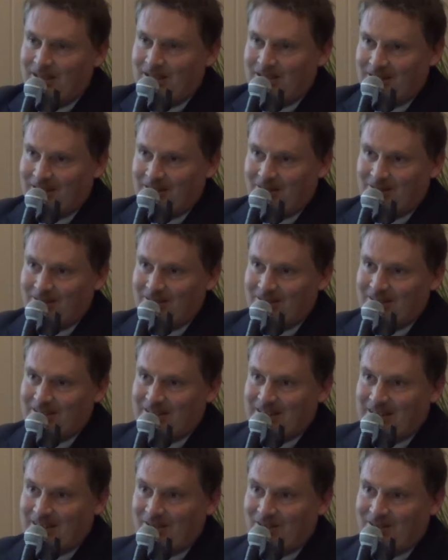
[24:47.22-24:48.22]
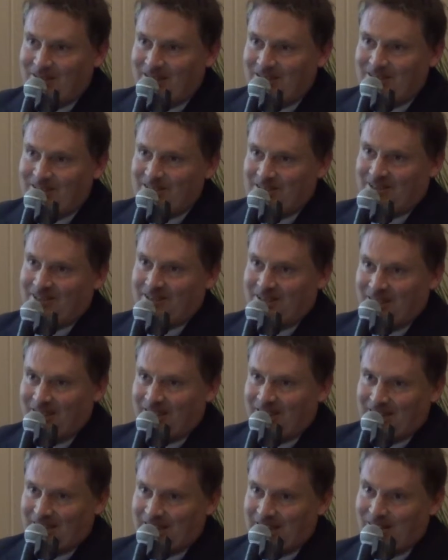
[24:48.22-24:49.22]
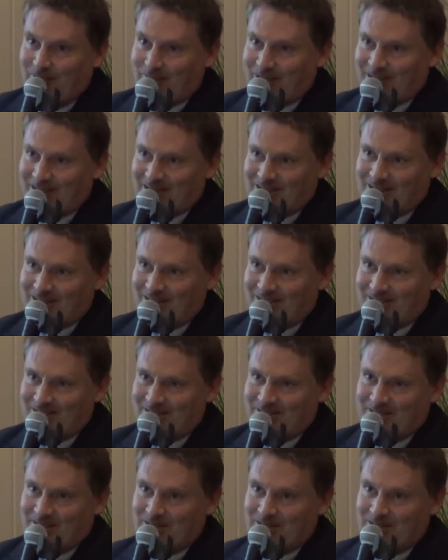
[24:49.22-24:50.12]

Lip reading: They cannot enter our bank accounts.